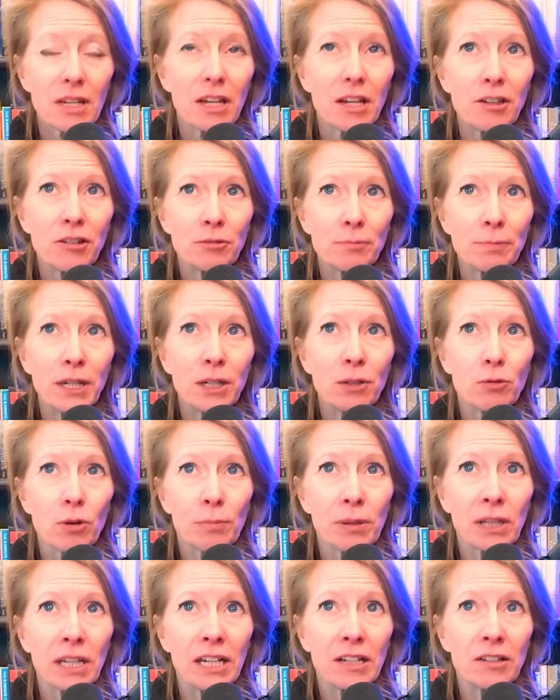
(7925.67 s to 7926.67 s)
is being
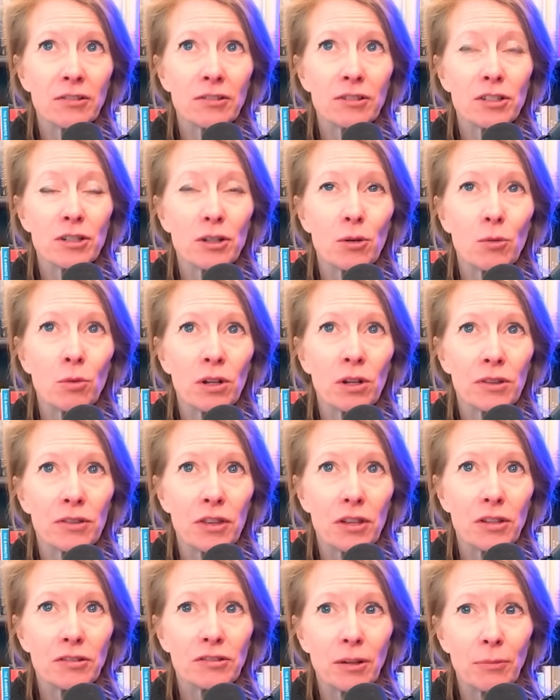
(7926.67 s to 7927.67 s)
replaced with
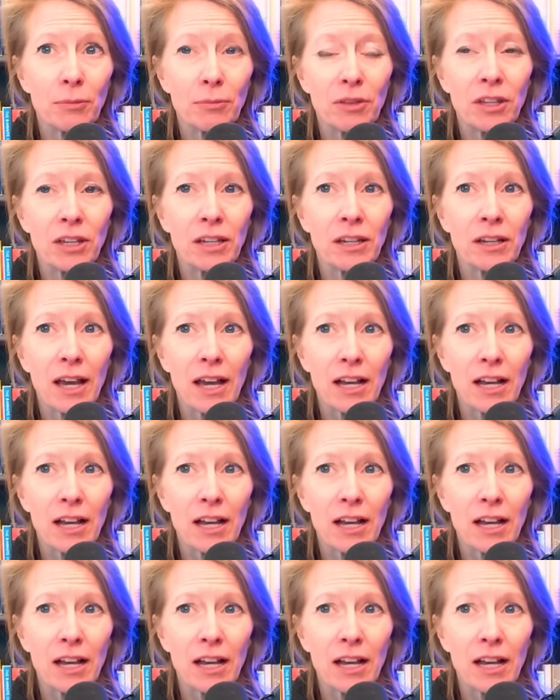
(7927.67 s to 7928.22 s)
something